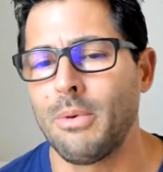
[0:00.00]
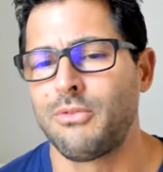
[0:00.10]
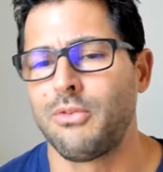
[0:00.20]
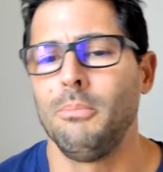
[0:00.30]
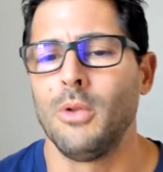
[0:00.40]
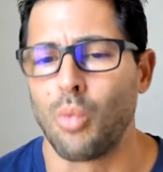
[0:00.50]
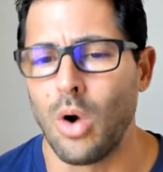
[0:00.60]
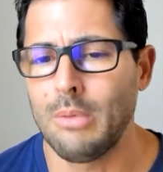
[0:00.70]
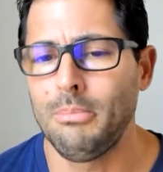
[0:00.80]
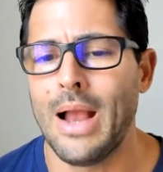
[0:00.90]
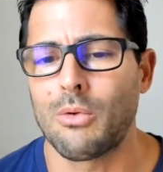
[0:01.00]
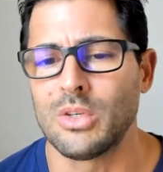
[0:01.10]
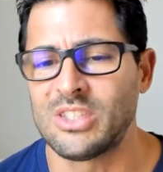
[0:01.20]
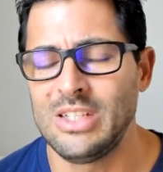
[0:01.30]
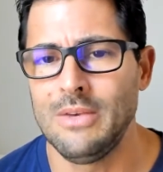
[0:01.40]
But from the running back
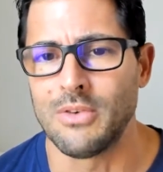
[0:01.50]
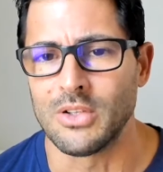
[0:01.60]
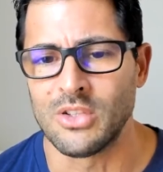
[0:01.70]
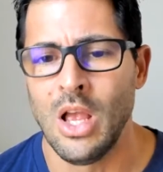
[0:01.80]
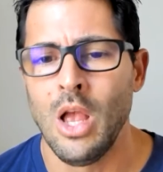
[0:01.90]
receivers,